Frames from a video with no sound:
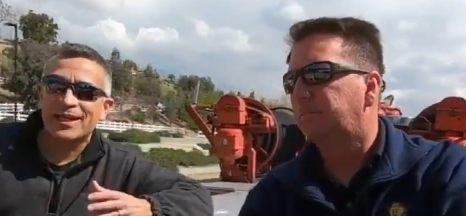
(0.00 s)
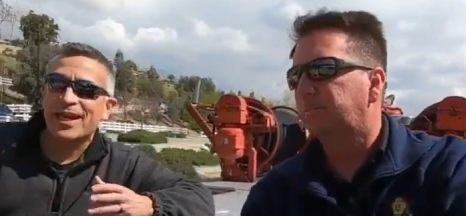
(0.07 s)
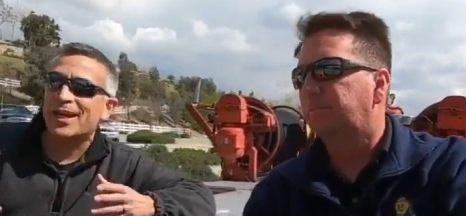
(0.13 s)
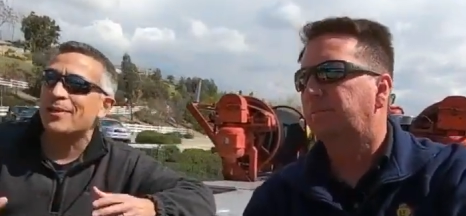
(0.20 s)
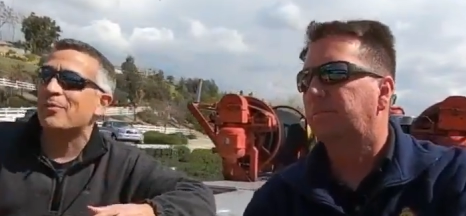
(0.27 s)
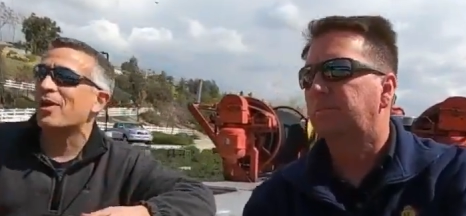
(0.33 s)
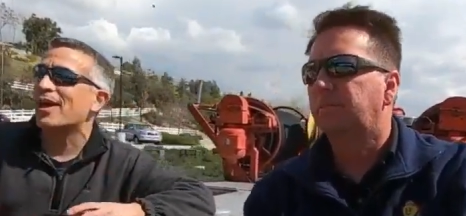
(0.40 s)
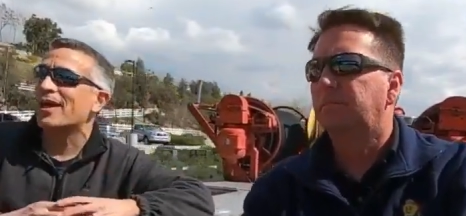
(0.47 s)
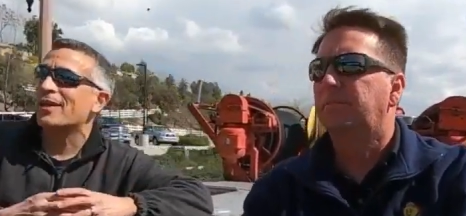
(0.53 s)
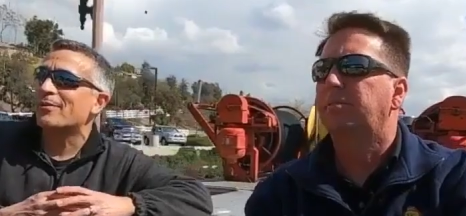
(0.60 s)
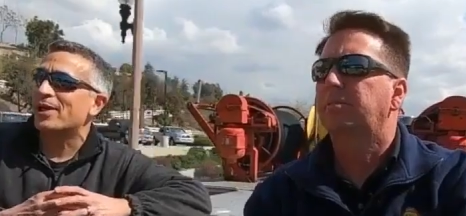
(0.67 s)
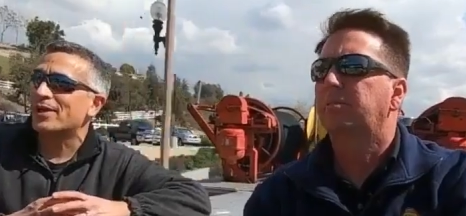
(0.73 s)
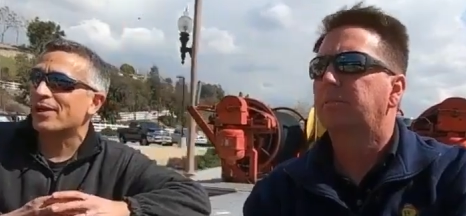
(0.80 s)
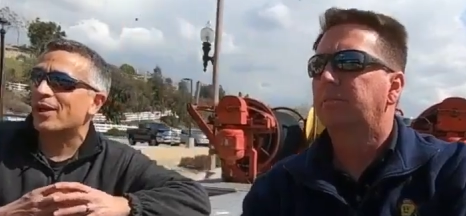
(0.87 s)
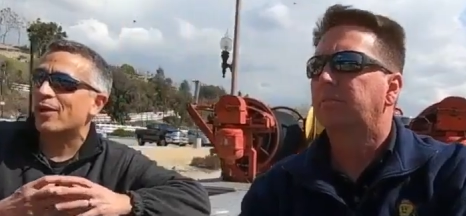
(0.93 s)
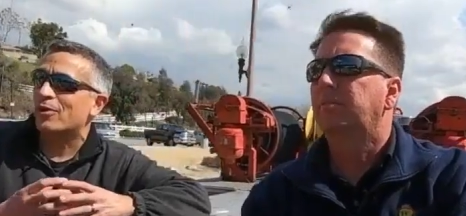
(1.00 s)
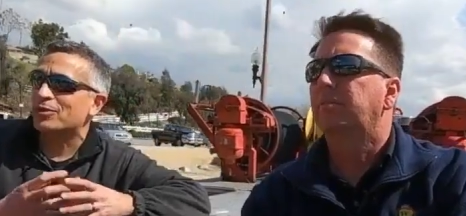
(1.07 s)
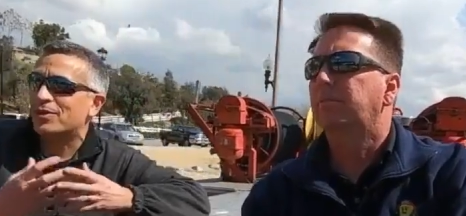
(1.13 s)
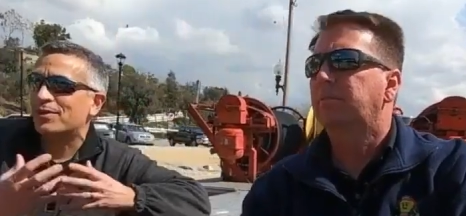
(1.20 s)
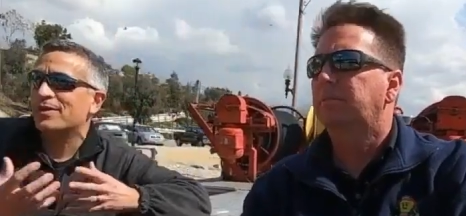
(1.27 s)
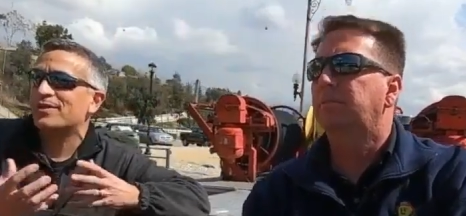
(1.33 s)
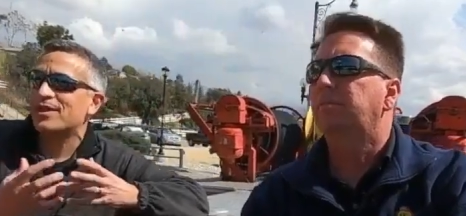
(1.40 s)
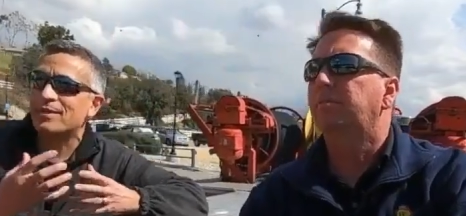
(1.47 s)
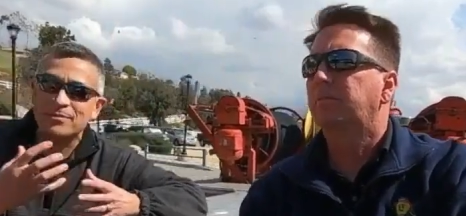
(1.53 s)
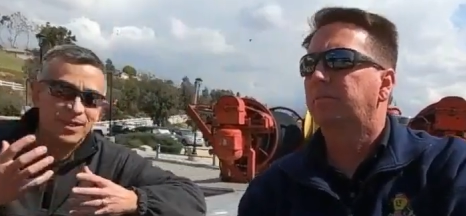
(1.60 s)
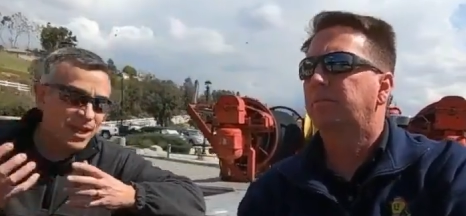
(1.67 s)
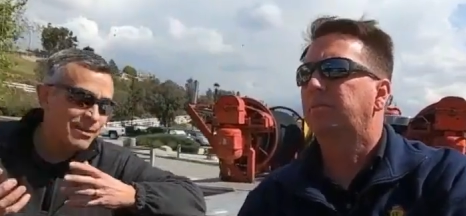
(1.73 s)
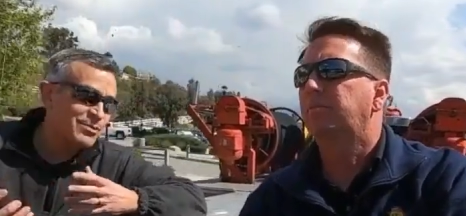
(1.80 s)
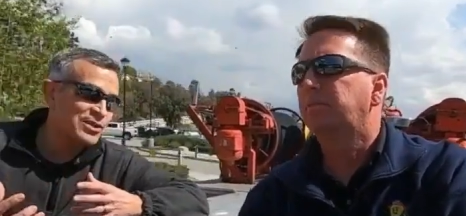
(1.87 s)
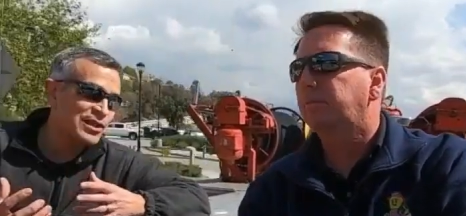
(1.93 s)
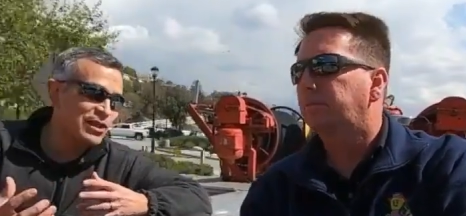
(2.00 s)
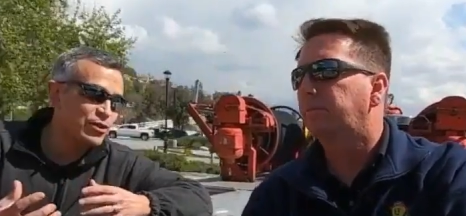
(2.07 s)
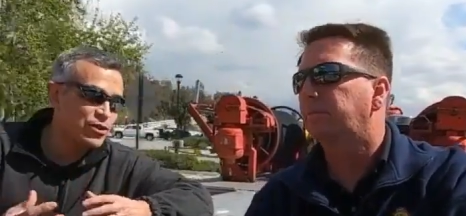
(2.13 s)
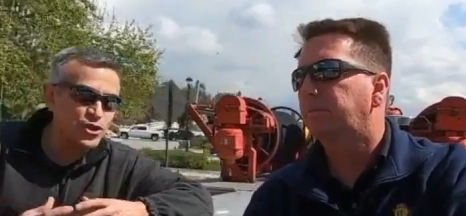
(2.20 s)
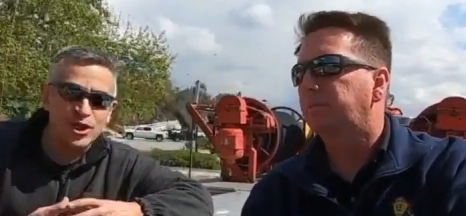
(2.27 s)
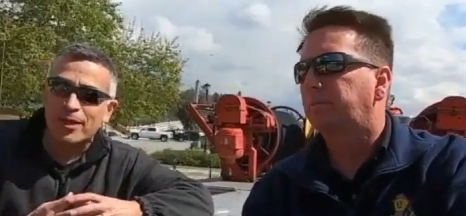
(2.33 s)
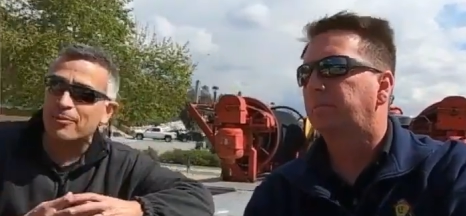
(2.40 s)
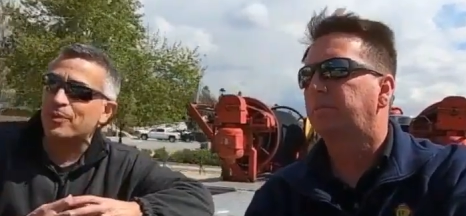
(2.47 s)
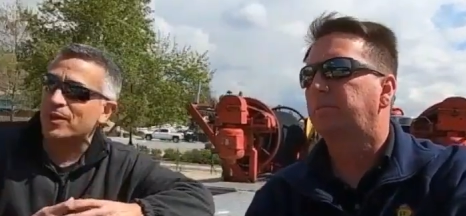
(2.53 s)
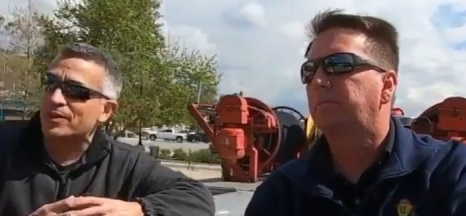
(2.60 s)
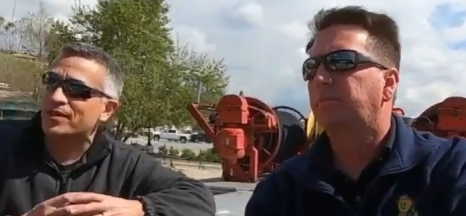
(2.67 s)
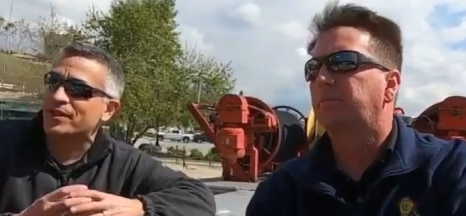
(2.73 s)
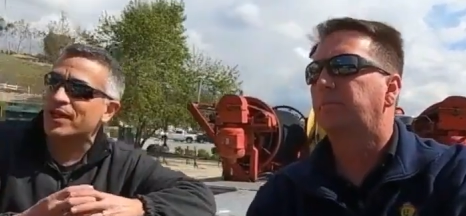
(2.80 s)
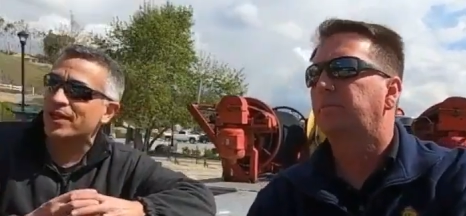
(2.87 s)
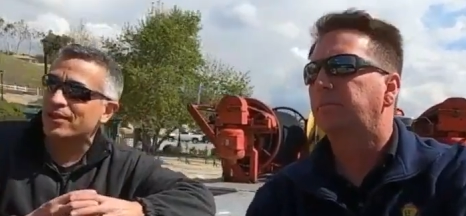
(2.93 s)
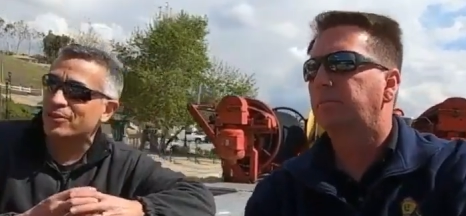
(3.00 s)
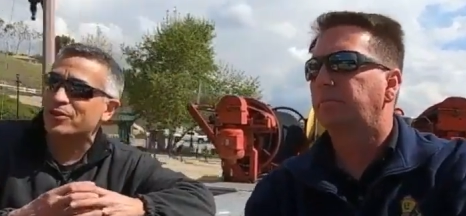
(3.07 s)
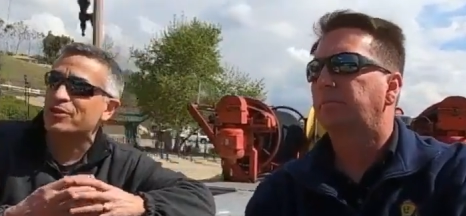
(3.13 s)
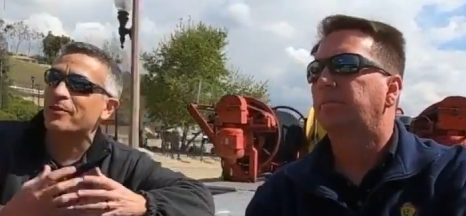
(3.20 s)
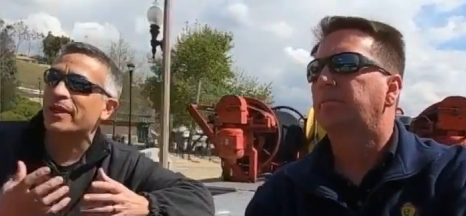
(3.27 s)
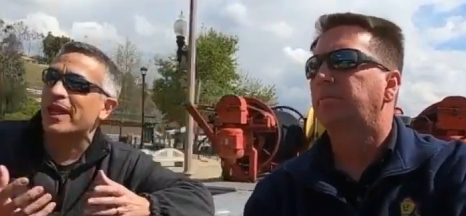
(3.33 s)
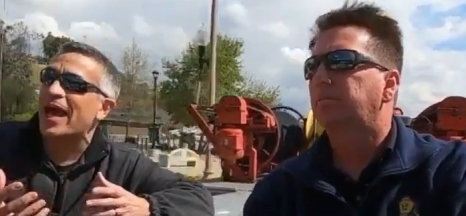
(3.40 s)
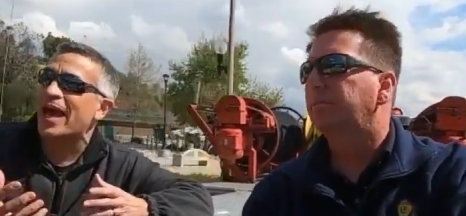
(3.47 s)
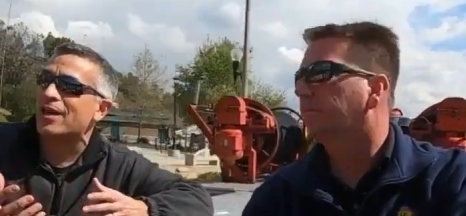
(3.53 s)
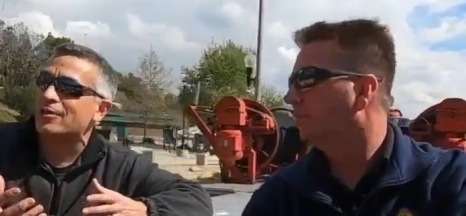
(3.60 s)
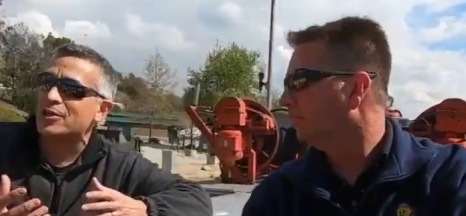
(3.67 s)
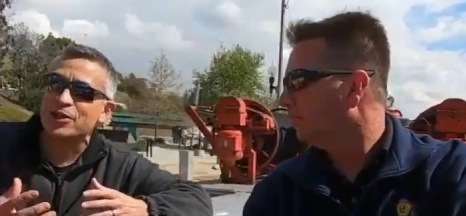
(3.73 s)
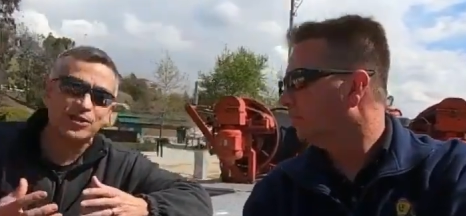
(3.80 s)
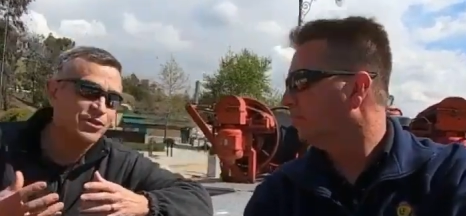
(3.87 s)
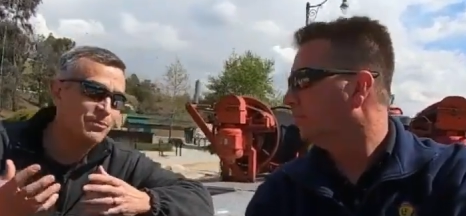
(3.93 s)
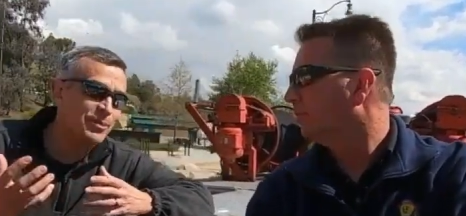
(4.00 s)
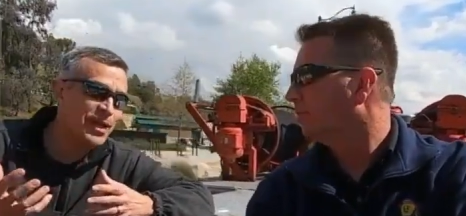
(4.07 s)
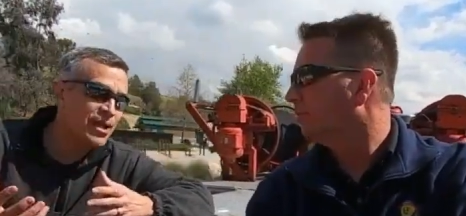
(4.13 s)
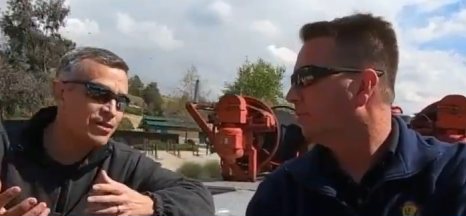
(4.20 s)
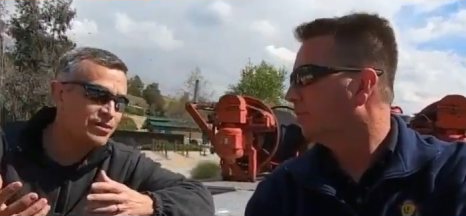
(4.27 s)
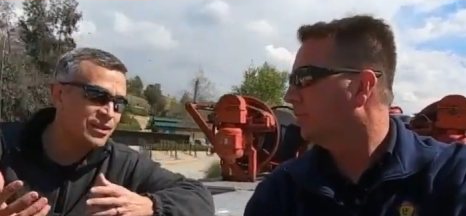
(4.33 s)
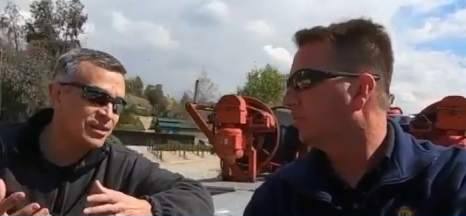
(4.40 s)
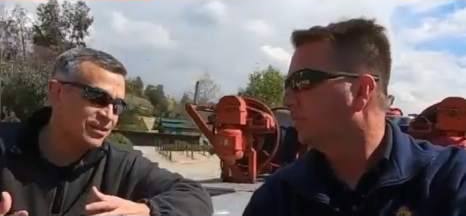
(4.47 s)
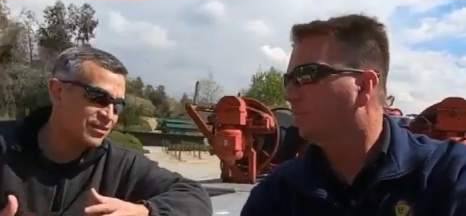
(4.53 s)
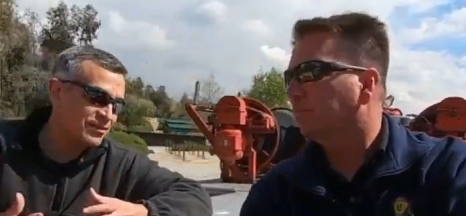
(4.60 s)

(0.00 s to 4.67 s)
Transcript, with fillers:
Speaker 1: anybody, but you know, sometimes leadership is uh, there's some analogies to parenting.